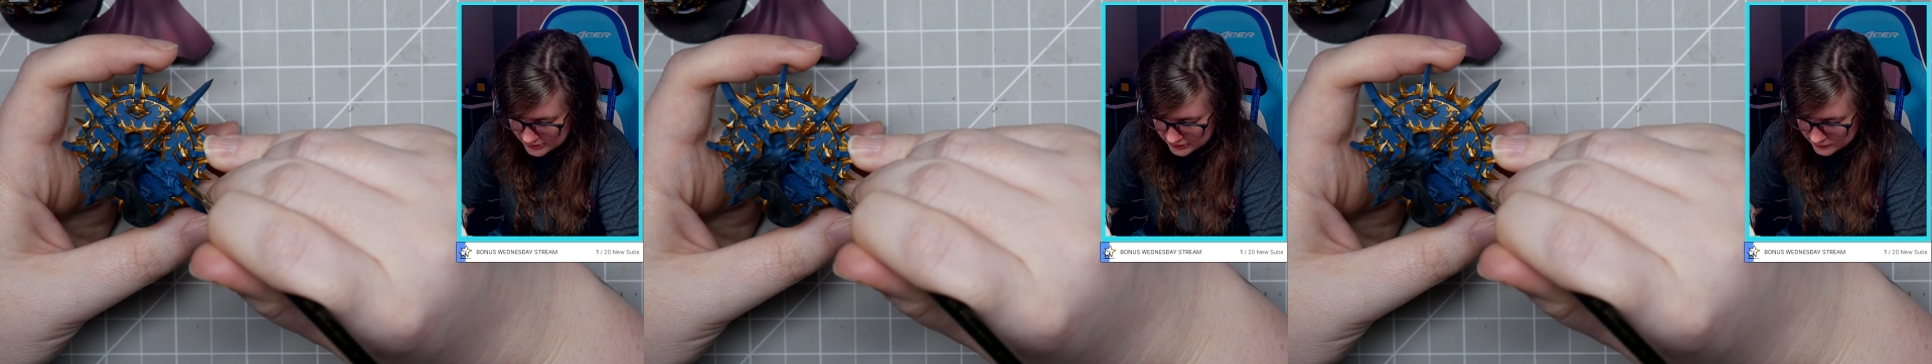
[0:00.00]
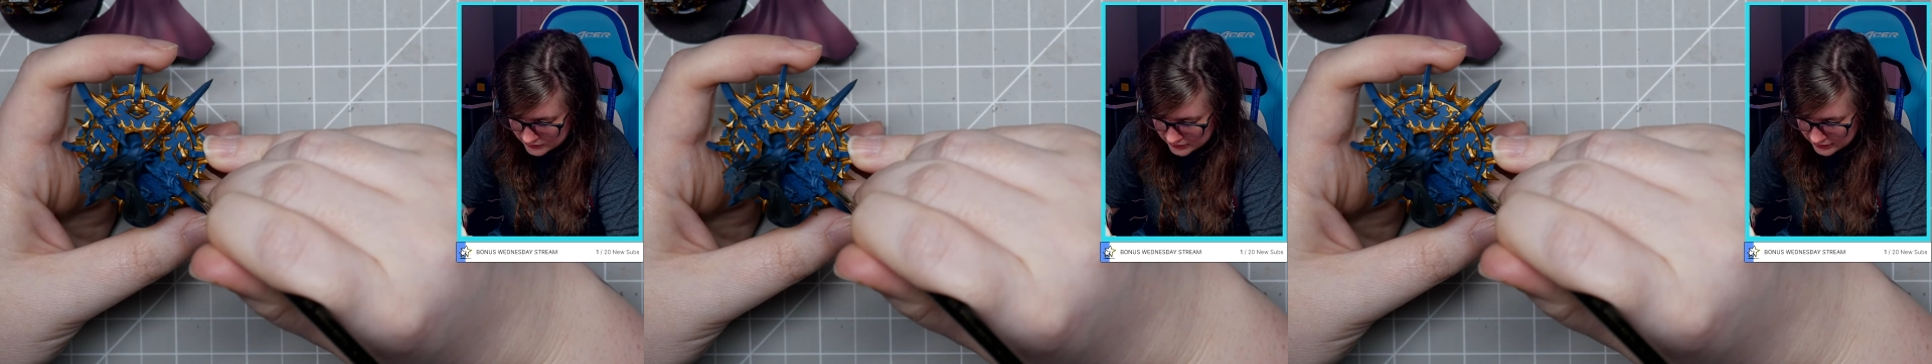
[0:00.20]

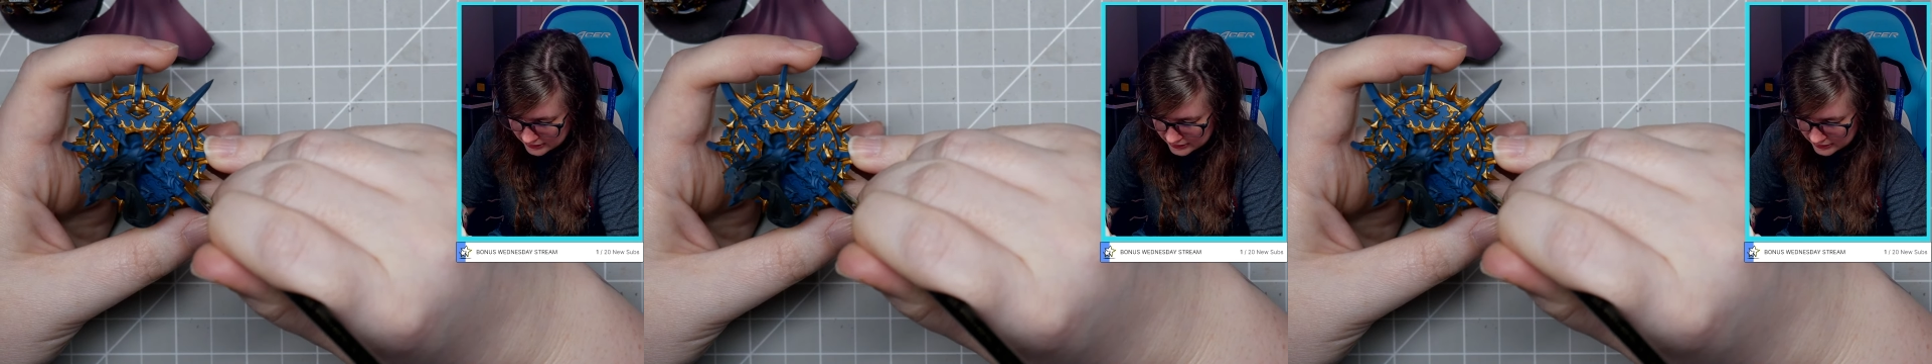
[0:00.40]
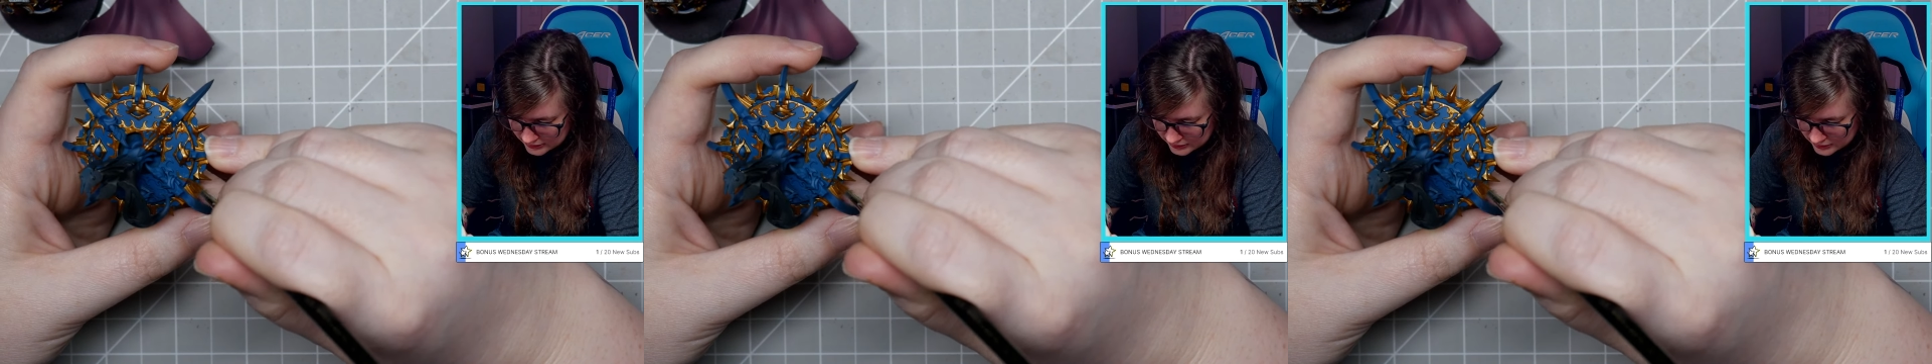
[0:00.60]
them
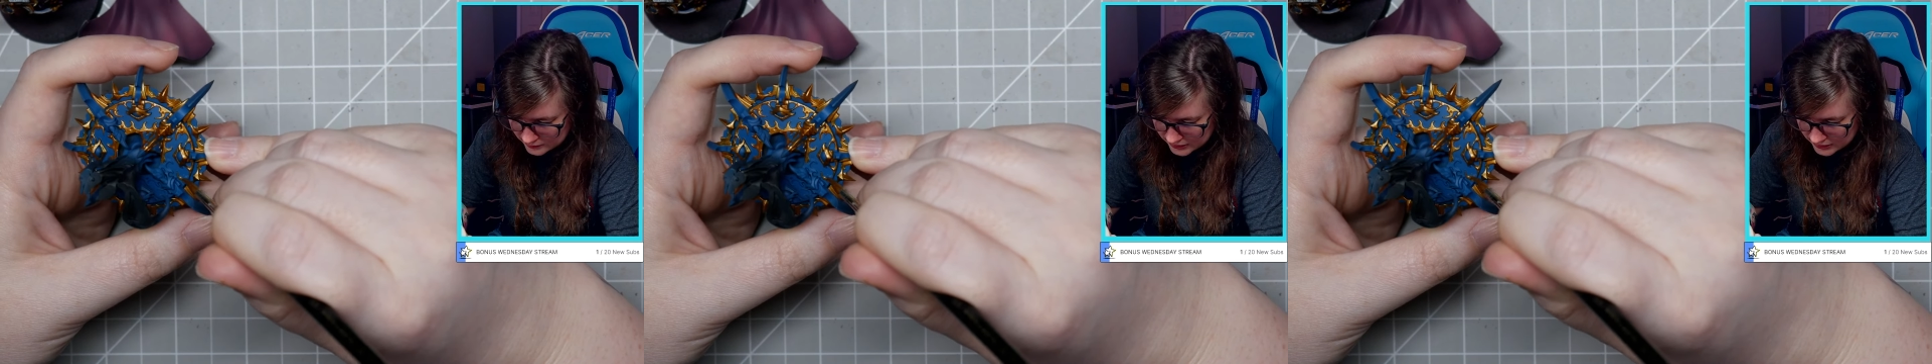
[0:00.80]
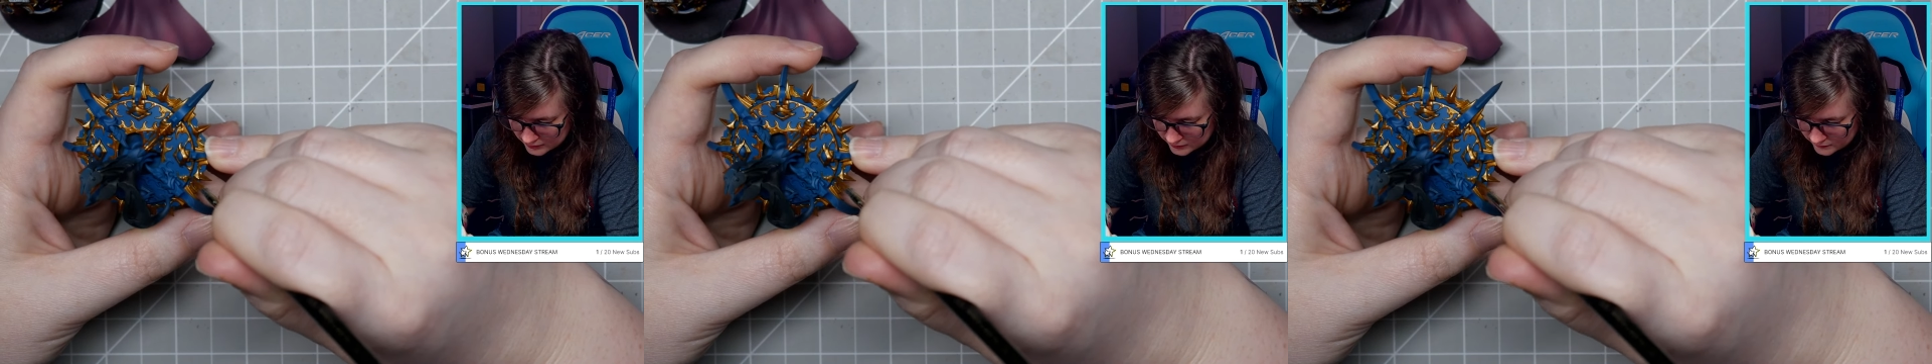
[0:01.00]
together and
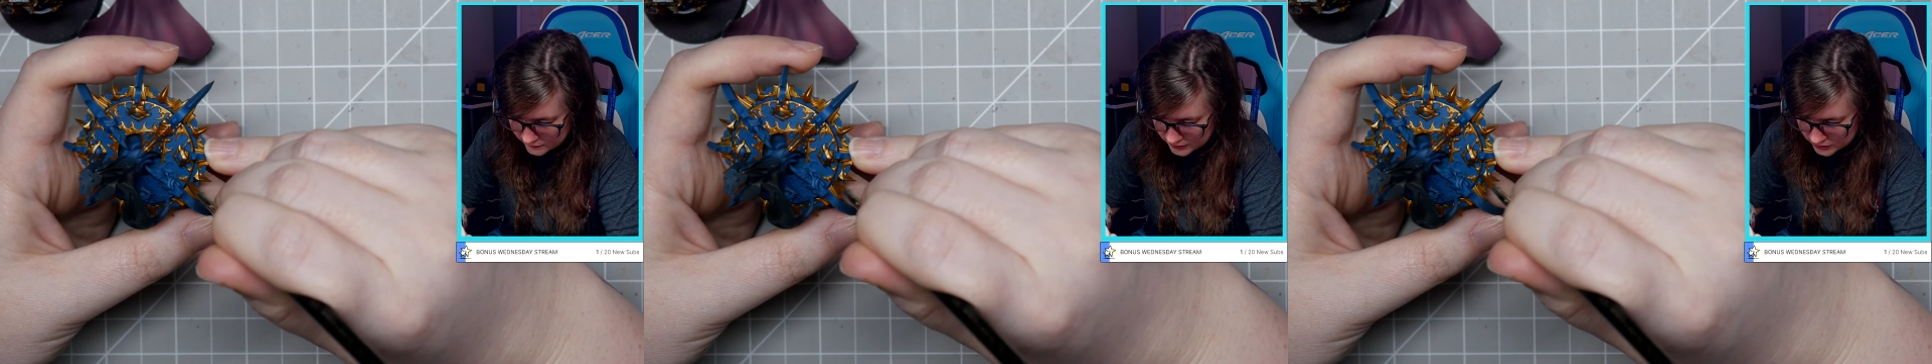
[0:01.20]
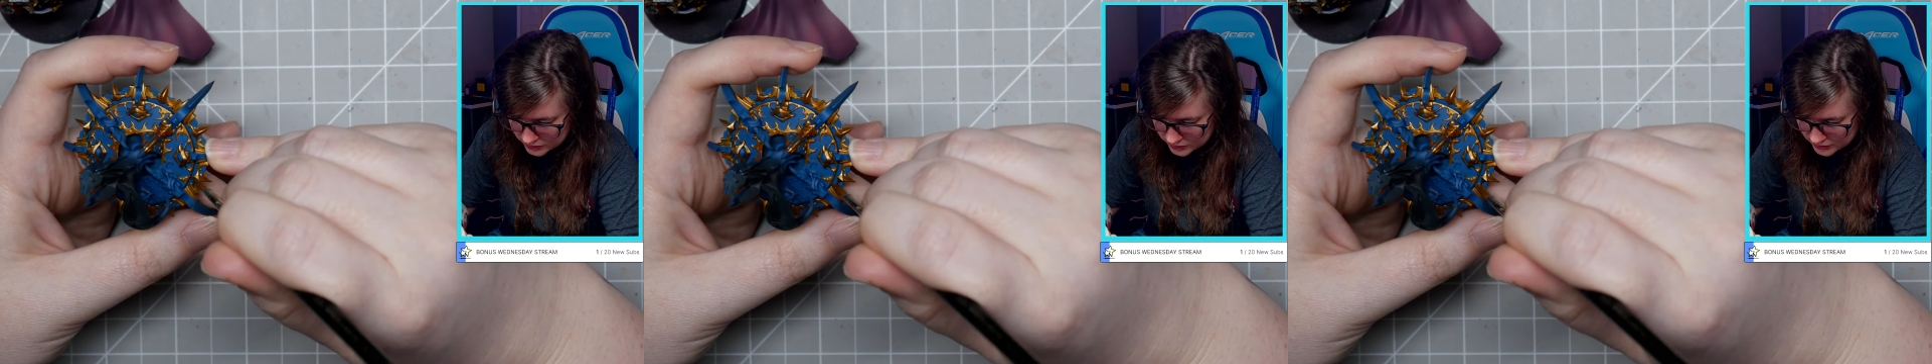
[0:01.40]
get them finished